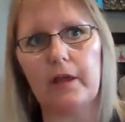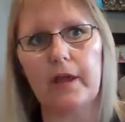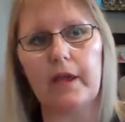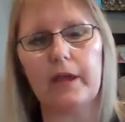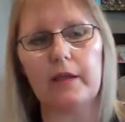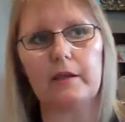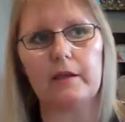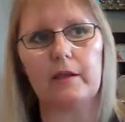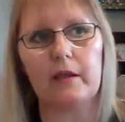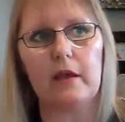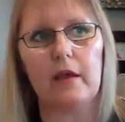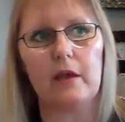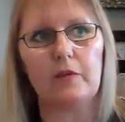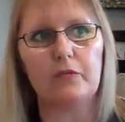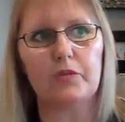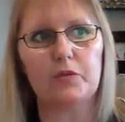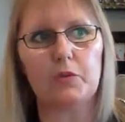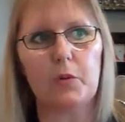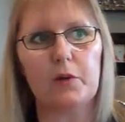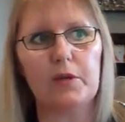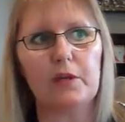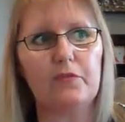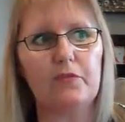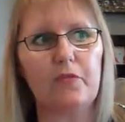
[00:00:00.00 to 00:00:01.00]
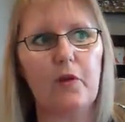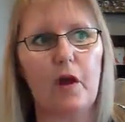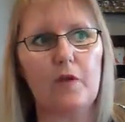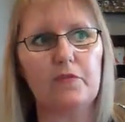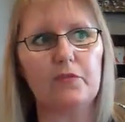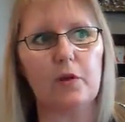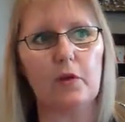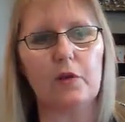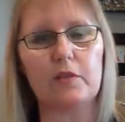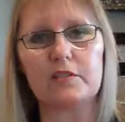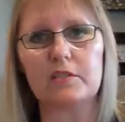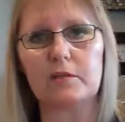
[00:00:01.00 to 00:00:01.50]
And for $25
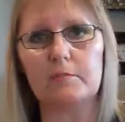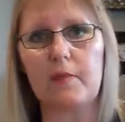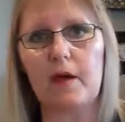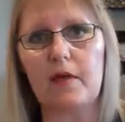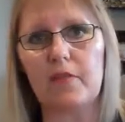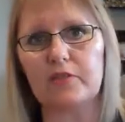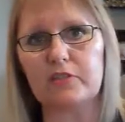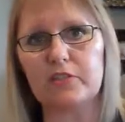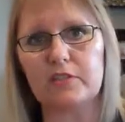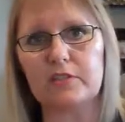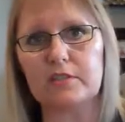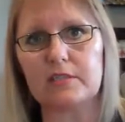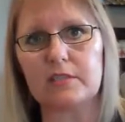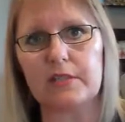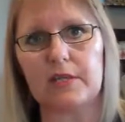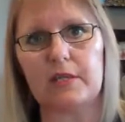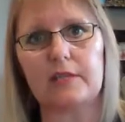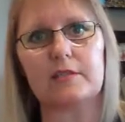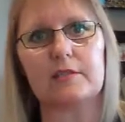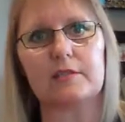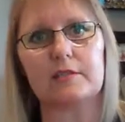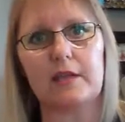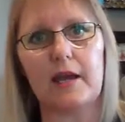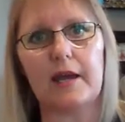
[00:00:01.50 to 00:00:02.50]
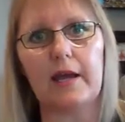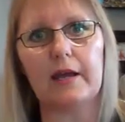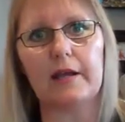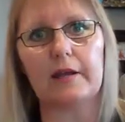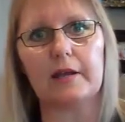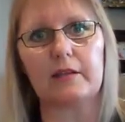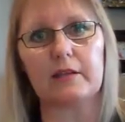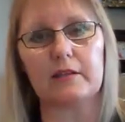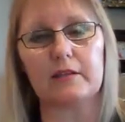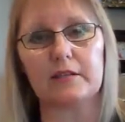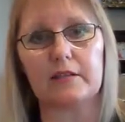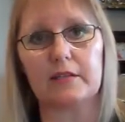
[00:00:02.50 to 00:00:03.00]
a month just to get
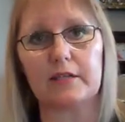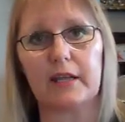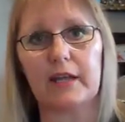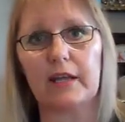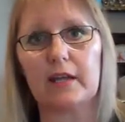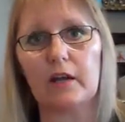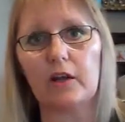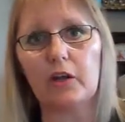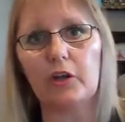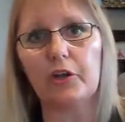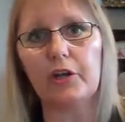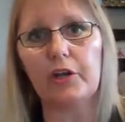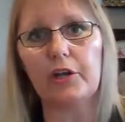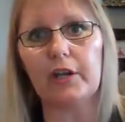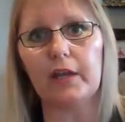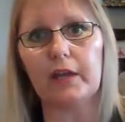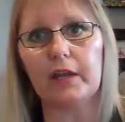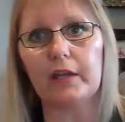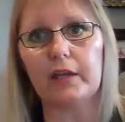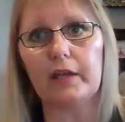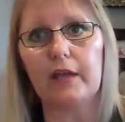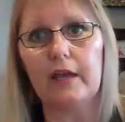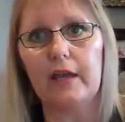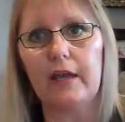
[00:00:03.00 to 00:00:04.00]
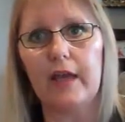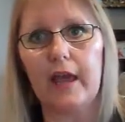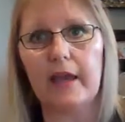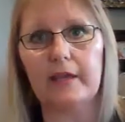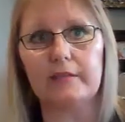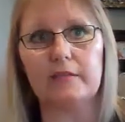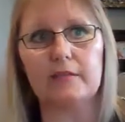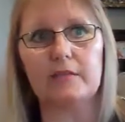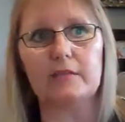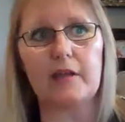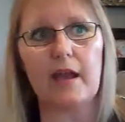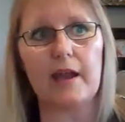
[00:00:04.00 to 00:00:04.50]
started and to get learning
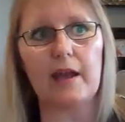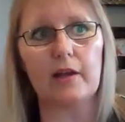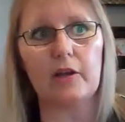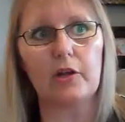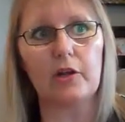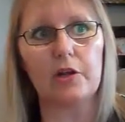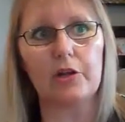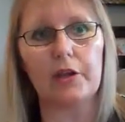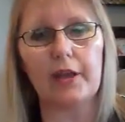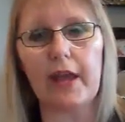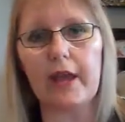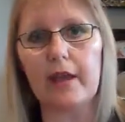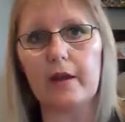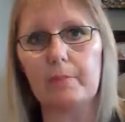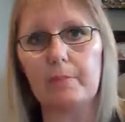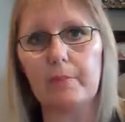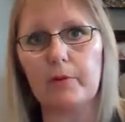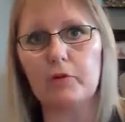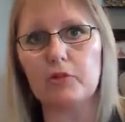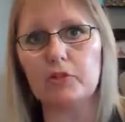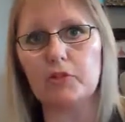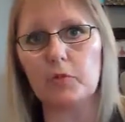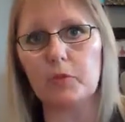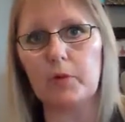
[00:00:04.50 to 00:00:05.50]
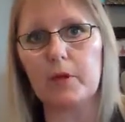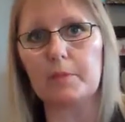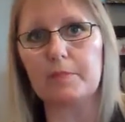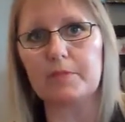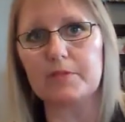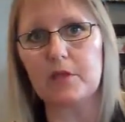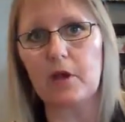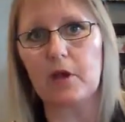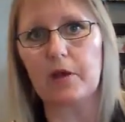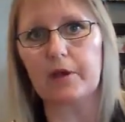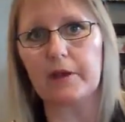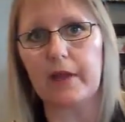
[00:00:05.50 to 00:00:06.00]
and to start learning how to build your
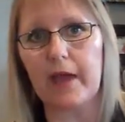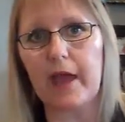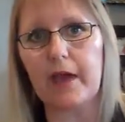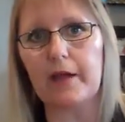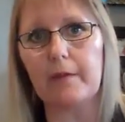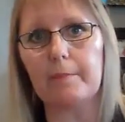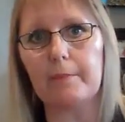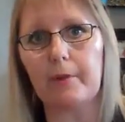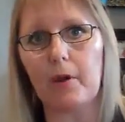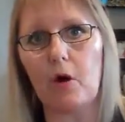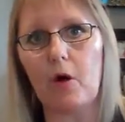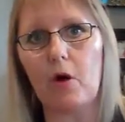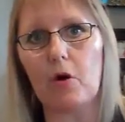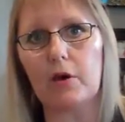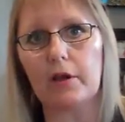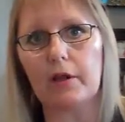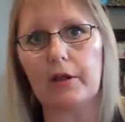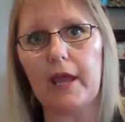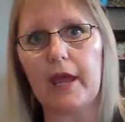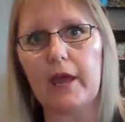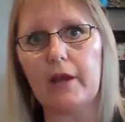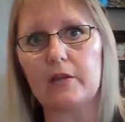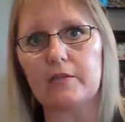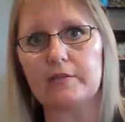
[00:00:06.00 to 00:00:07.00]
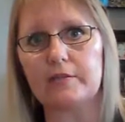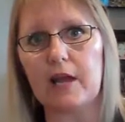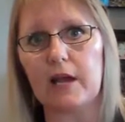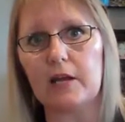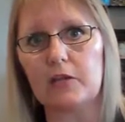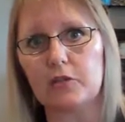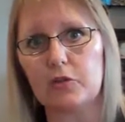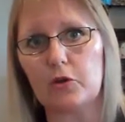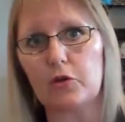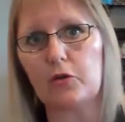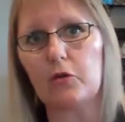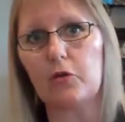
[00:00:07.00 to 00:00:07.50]
website and how to blog and how to
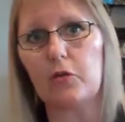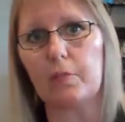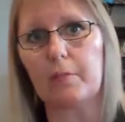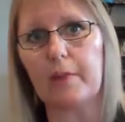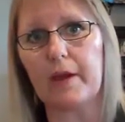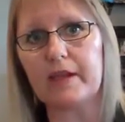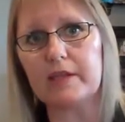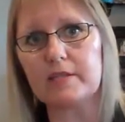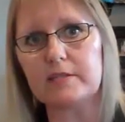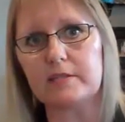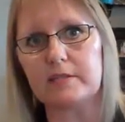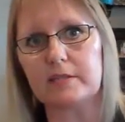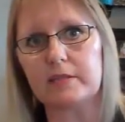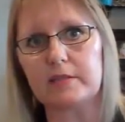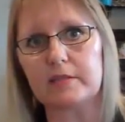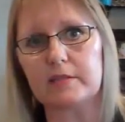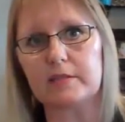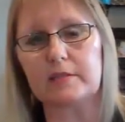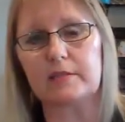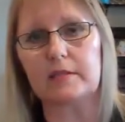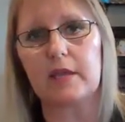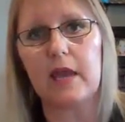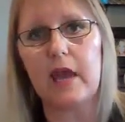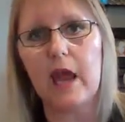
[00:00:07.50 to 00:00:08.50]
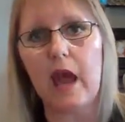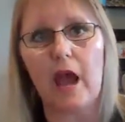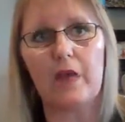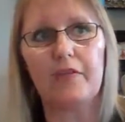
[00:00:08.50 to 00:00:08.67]
start doing all the basics.